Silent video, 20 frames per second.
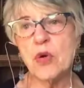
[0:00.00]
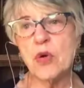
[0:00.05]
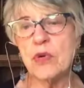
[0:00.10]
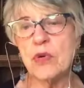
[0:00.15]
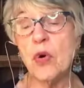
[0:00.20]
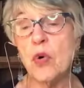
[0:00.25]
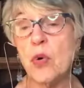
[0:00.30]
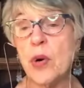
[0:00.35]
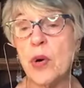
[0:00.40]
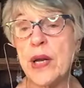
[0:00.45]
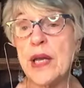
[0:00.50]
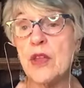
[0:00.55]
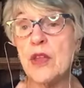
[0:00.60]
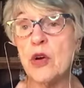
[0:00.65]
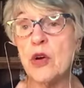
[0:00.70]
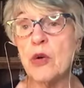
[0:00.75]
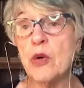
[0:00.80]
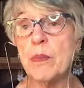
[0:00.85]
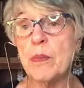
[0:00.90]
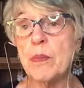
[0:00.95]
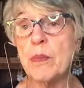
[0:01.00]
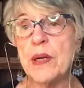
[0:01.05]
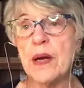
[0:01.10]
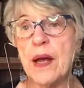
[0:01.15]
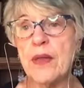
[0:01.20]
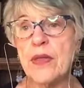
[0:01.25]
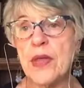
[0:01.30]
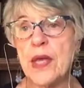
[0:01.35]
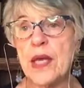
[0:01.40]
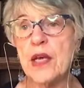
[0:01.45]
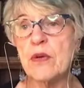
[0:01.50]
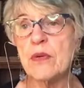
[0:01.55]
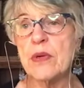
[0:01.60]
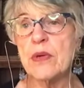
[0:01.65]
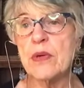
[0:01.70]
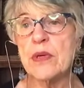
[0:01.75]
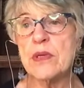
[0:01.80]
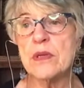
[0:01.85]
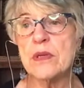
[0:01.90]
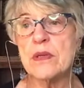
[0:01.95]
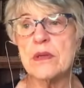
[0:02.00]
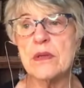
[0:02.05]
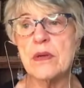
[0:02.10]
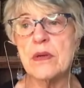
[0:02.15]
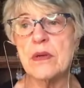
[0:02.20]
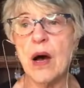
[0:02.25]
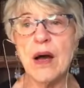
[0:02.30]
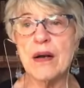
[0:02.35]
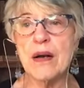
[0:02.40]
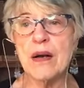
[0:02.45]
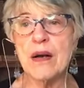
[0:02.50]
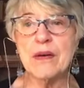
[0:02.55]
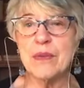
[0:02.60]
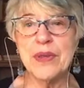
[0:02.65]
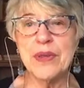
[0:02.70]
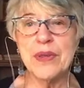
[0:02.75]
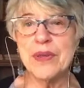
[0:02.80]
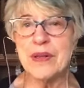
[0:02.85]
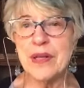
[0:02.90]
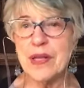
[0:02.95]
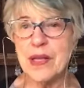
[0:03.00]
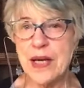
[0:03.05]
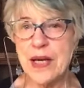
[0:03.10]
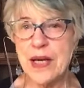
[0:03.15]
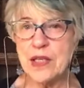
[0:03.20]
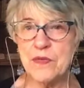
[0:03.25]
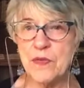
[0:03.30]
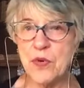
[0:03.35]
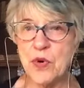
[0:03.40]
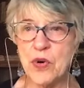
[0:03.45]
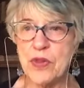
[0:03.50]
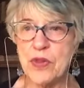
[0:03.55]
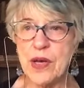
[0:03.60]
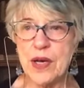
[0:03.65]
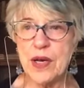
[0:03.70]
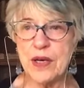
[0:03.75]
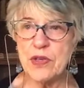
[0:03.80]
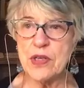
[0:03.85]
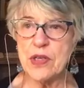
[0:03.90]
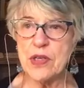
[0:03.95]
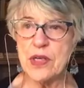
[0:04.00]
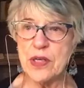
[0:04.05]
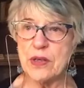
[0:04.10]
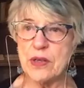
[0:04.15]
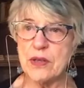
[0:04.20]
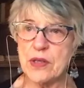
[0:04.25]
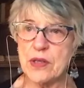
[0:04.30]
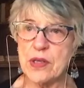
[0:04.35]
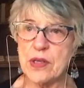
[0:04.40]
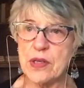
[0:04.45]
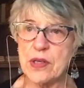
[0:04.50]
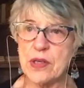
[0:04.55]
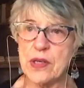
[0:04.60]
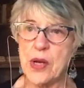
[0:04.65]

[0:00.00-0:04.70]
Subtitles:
know it either, but I think it was not within the last 4,000 years.